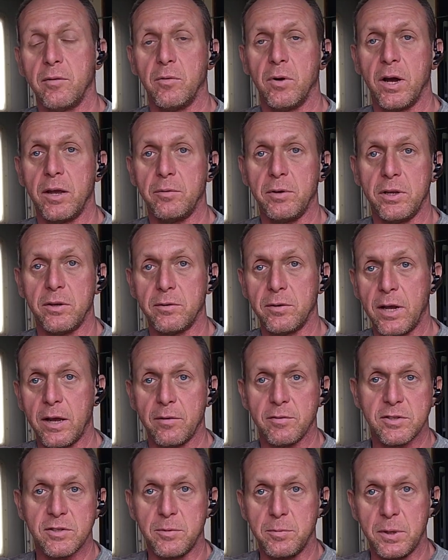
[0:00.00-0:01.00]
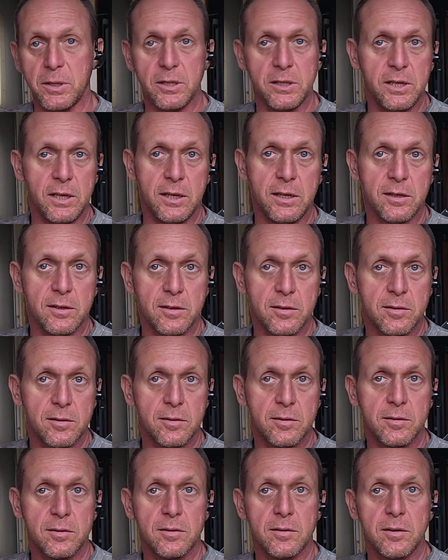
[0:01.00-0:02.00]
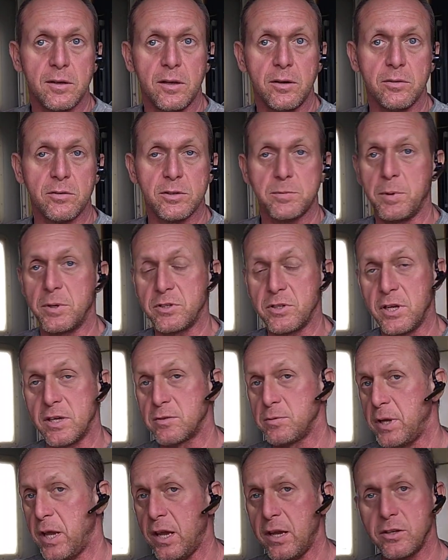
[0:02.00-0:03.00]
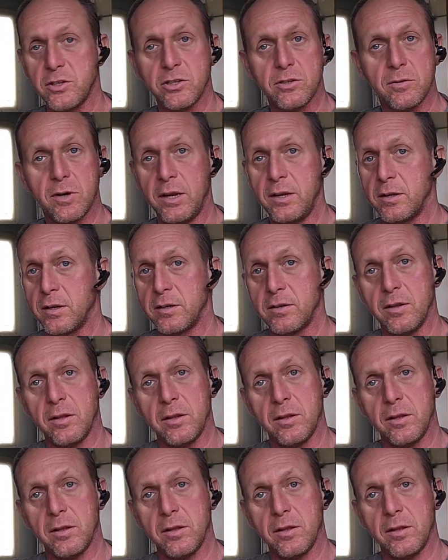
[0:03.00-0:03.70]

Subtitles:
why we don't have stability, especially as we age, right?